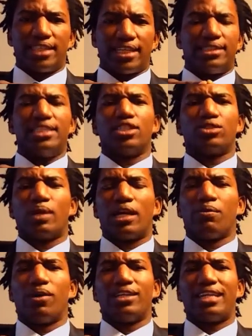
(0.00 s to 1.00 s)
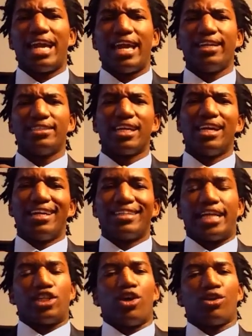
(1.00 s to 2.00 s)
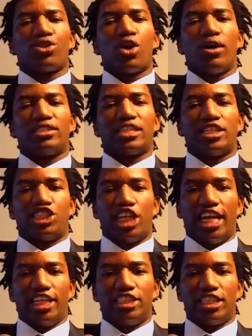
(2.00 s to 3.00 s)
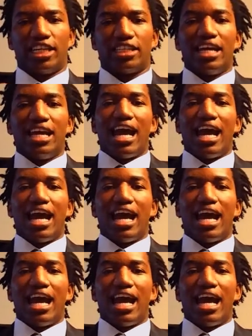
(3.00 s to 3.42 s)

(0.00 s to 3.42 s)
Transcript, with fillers: sixteen to twenty-one days that your thoughts are changing.